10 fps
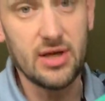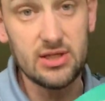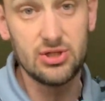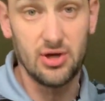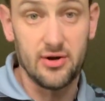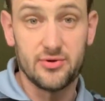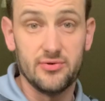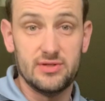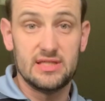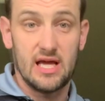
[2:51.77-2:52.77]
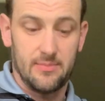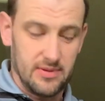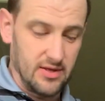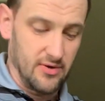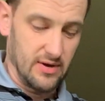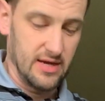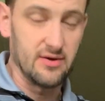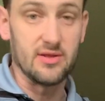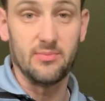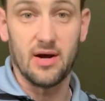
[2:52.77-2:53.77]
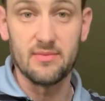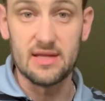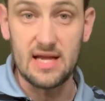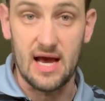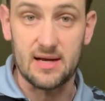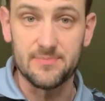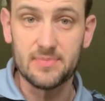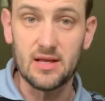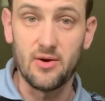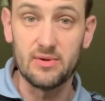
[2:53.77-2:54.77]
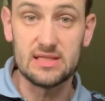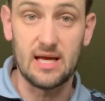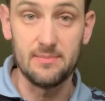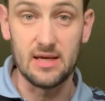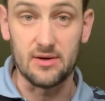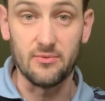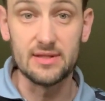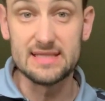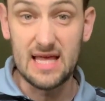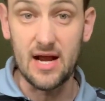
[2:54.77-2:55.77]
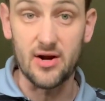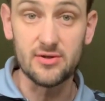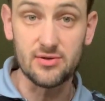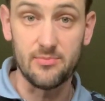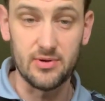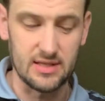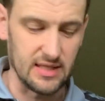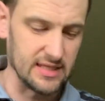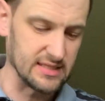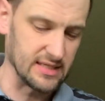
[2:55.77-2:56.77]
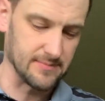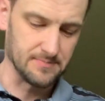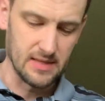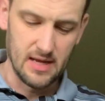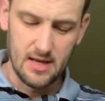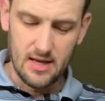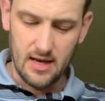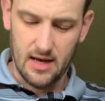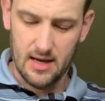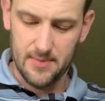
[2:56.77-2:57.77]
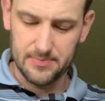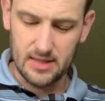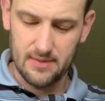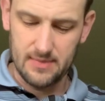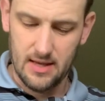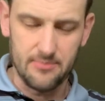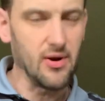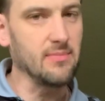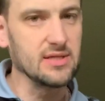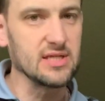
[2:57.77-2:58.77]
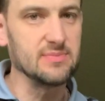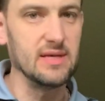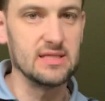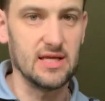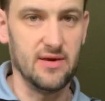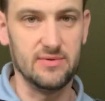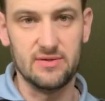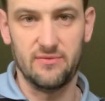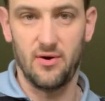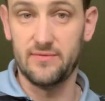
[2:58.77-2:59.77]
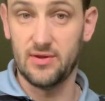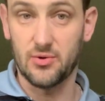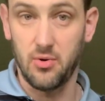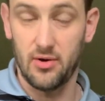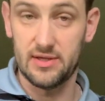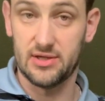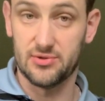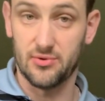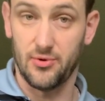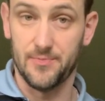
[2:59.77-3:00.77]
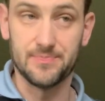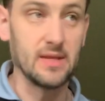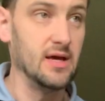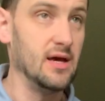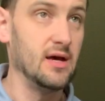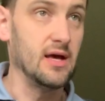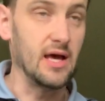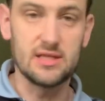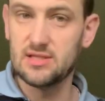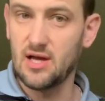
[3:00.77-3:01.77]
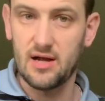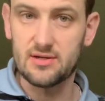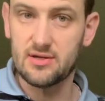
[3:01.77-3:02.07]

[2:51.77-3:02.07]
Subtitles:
has a John Cruz stamp in there right here on the bottom of the neck. Now, what's that mean? Well, it's there, so I put it in the listing. It probably just means that he was involved in the quality control. It's not